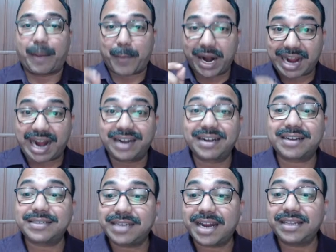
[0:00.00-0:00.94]
But
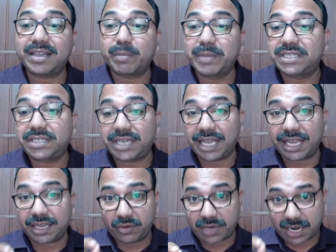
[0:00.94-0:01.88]
understand the
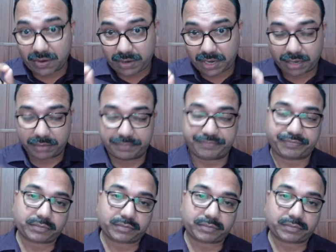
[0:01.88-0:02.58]
mistake you have done.